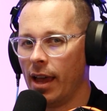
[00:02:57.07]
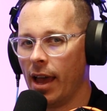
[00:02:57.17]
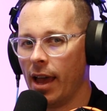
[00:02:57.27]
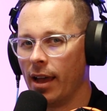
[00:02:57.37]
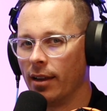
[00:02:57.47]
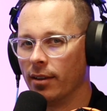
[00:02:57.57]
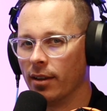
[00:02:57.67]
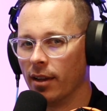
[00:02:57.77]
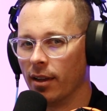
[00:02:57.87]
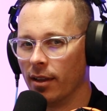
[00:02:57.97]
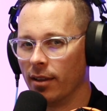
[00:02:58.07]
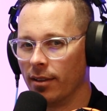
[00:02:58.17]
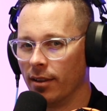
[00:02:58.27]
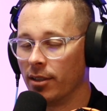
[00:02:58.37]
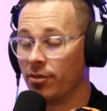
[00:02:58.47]
And
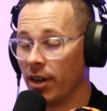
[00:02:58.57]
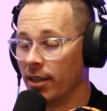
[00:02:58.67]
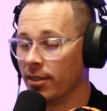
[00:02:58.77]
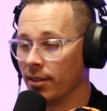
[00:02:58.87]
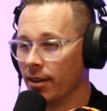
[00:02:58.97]
let's face it,